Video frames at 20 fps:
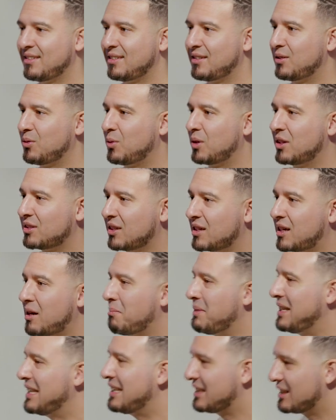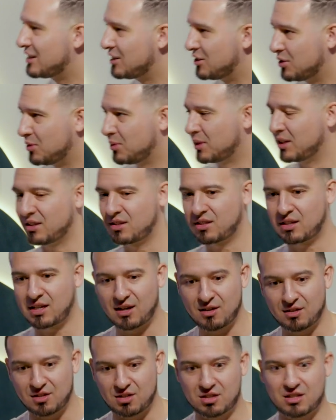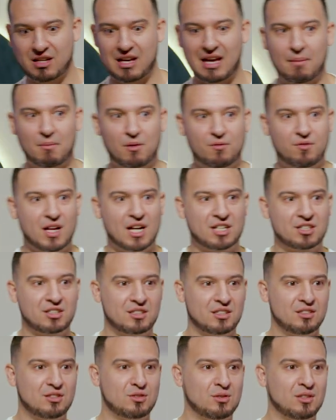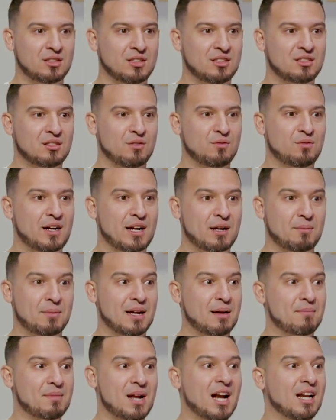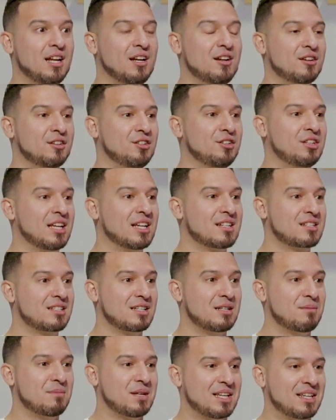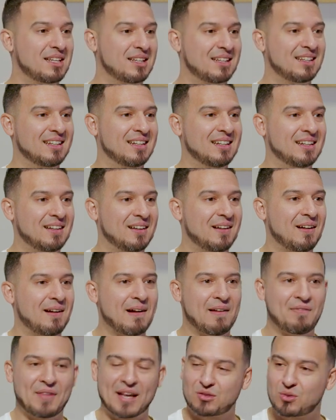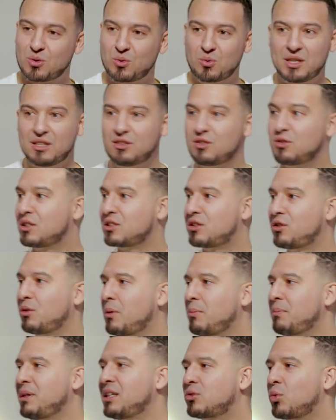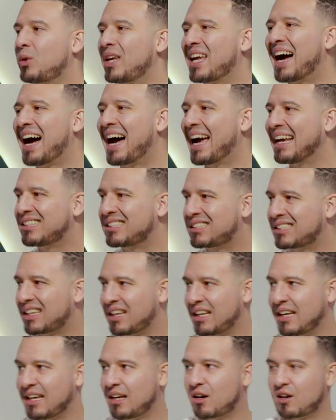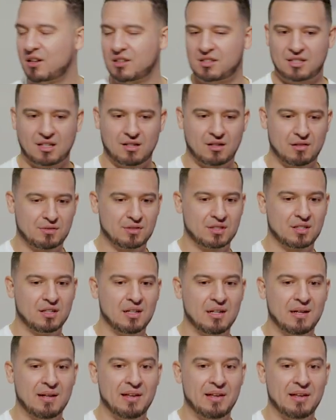You know, what does a chameleon do when it's scared? It just camouflages into its environment. I'm not here. You can't see me. And that's what we do as human beings. We isolate ourselves.